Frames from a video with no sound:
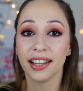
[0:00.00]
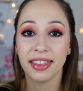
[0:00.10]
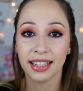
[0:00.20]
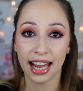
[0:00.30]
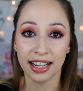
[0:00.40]

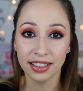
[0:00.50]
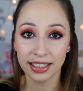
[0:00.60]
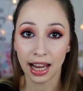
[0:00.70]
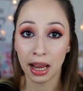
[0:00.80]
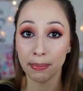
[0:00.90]
At the
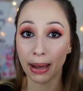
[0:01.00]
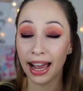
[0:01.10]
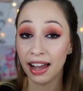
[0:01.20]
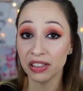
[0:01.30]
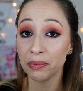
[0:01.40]
current time, I
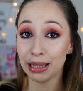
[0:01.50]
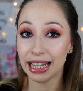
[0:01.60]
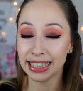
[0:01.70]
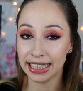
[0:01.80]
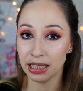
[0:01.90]
haven't
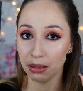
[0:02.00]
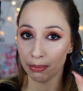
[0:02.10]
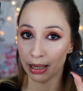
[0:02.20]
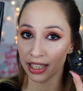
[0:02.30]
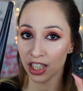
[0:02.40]
plugged
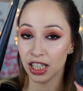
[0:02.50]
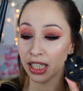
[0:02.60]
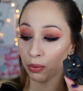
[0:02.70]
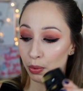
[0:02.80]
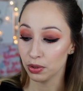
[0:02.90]
in my
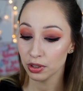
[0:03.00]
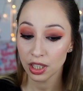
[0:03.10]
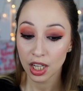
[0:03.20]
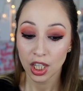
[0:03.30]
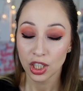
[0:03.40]
curling wand,